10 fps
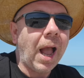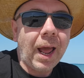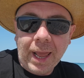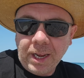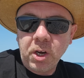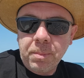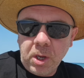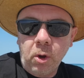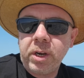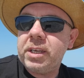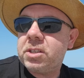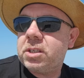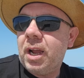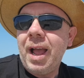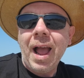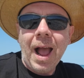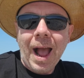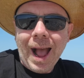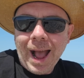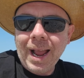and i'm going to be honest
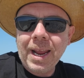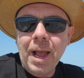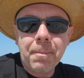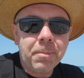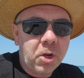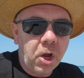i am